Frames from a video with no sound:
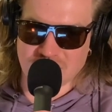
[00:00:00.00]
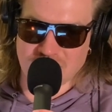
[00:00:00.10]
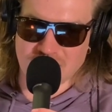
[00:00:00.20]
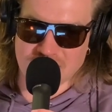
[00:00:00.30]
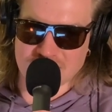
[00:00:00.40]

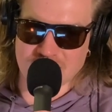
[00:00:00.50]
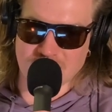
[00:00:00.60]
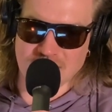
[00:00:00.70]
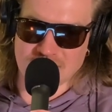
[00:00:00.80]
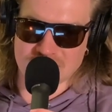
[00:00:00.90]
on to
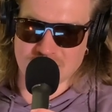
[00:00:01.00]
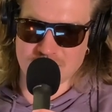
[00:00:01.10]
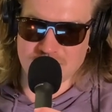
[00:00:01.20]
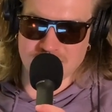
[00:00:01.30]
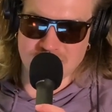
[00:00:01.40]
make
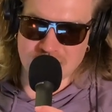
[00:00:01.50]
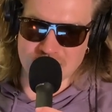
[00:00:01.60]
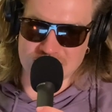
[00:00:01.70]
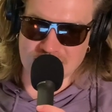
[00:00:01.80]
soybean fields and